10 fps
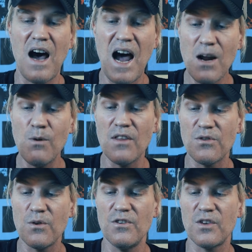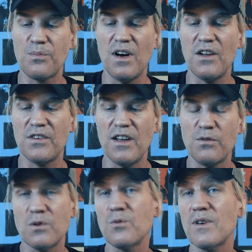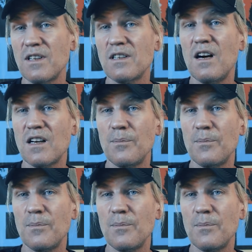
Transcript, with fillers: I went through this process, which we're going to talk